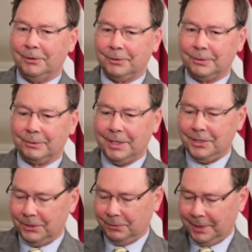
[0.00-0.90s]
the
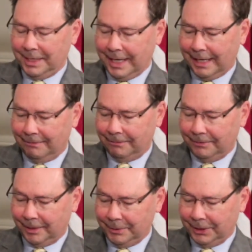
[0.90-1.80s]
reason we have
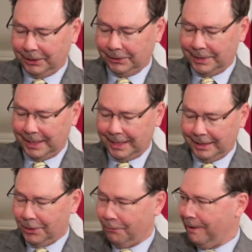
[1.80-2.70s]
a particular day
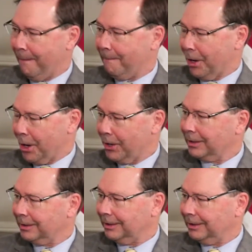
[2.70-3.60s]
in
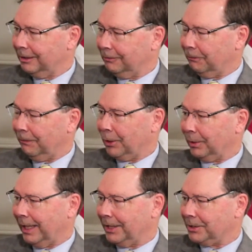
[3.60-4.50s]
November for
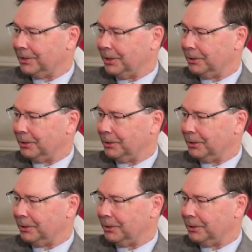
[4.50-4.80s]
federal elections is